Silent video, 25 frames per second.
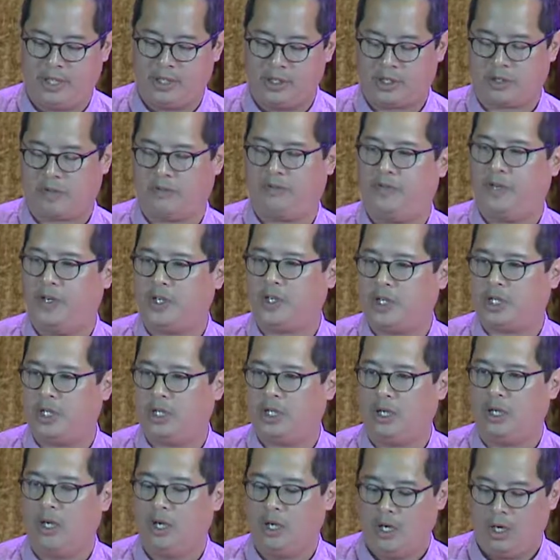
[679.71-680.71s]

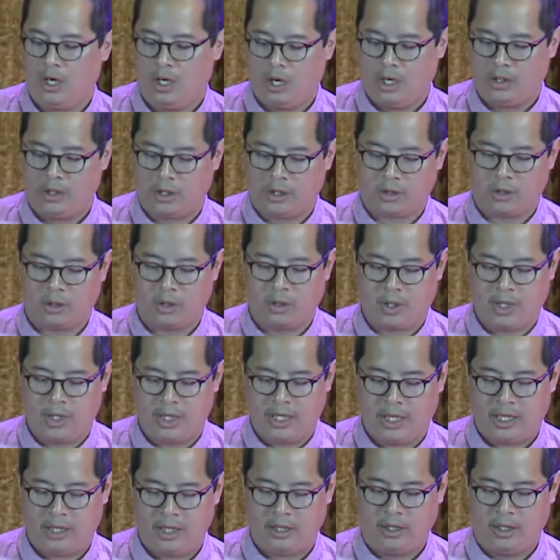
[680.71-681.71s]
insufficient,
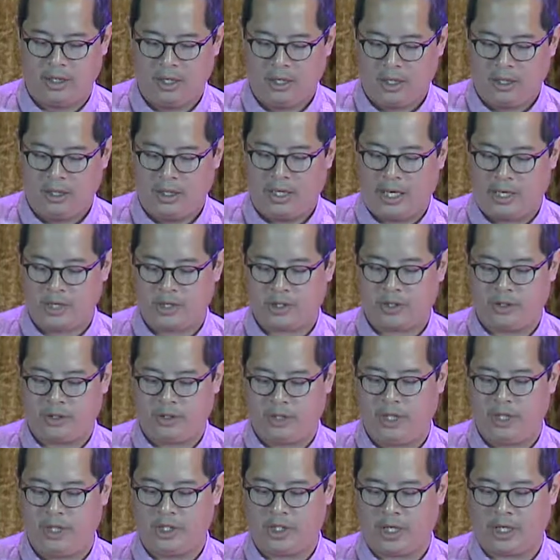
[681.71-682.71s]
under-coordinated,
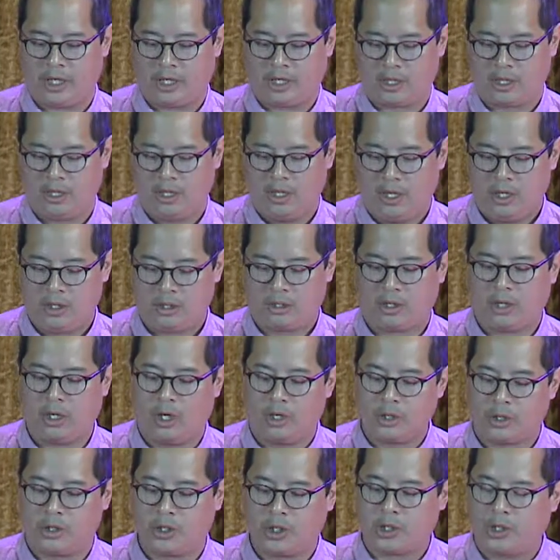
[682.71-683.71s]
non-strategic. So
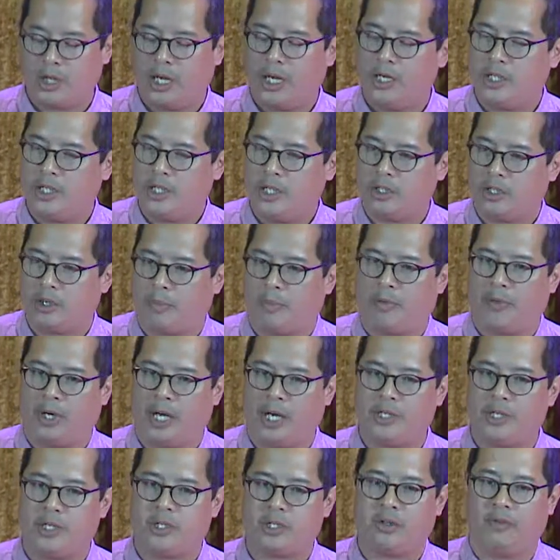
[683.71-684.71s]
cultural strategy is a
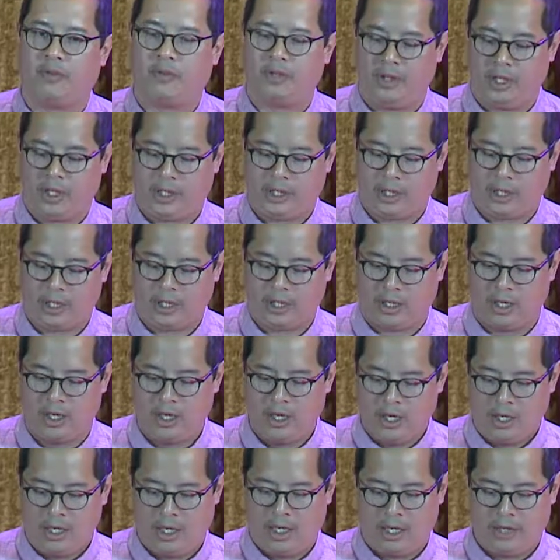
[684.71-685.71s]
process of thinking
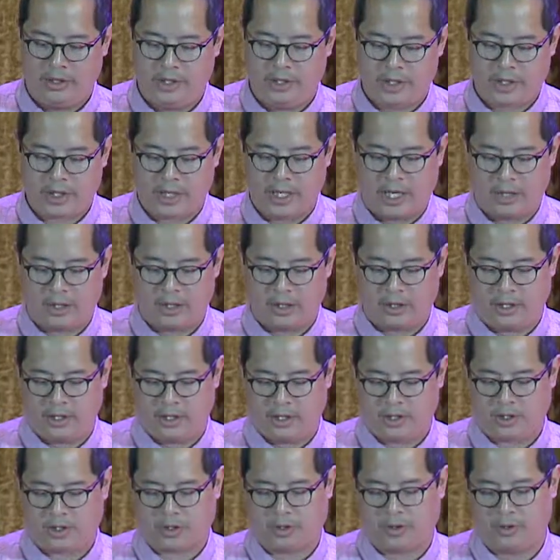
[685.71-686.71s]
these kinds of
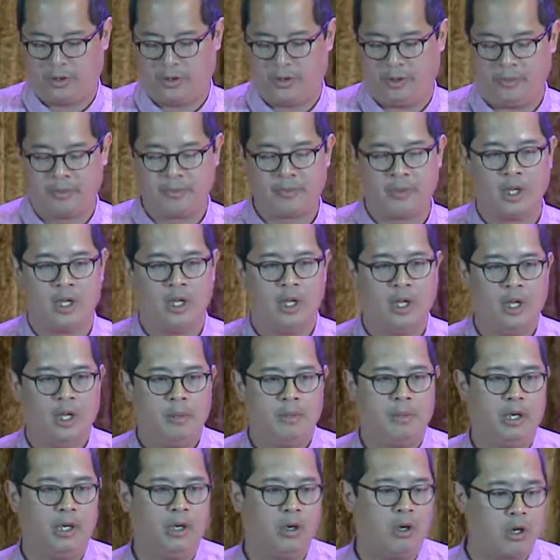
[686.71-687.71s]
things through.
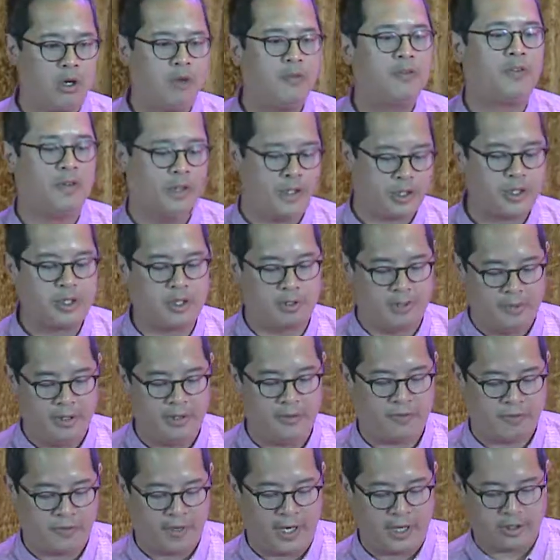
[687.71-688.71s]
But in order for us to be
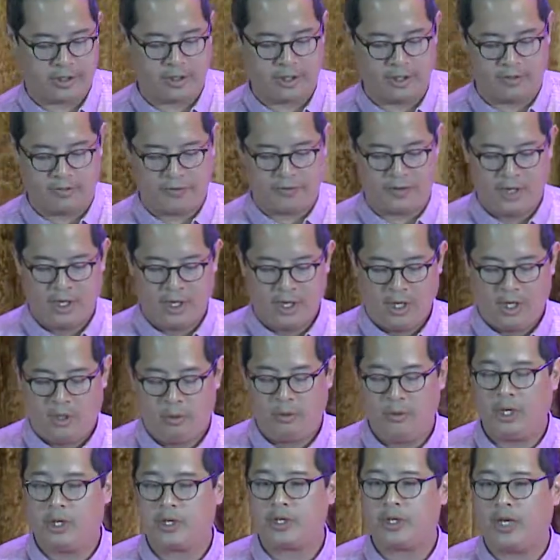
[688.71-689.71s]
effective,
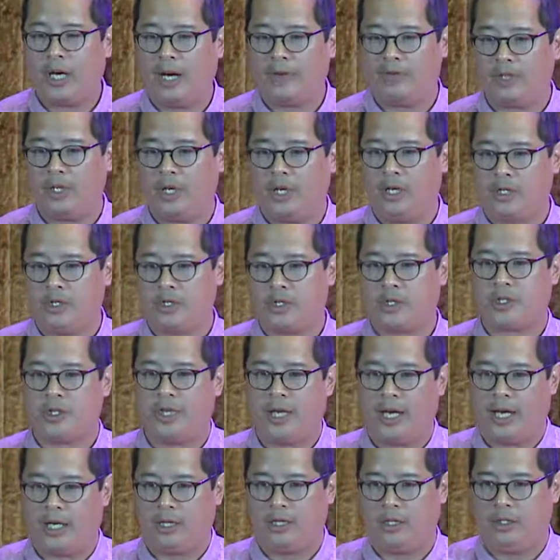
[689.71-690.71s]
we also have to
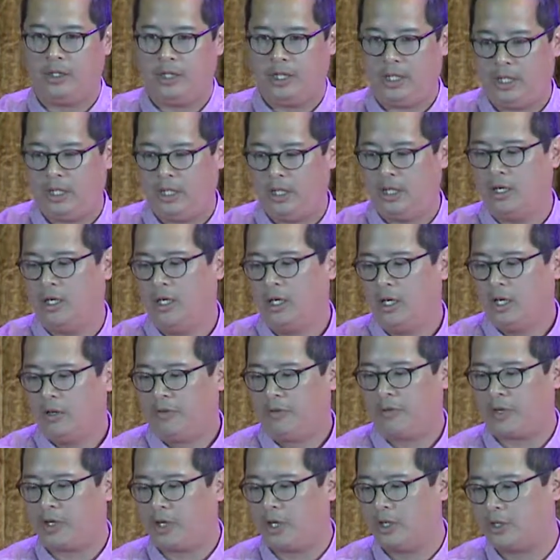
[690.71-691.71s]
understand the need
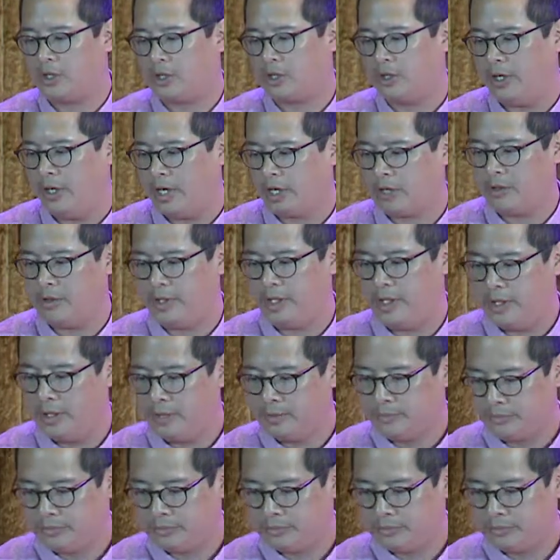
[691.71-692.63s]
for cultural equity.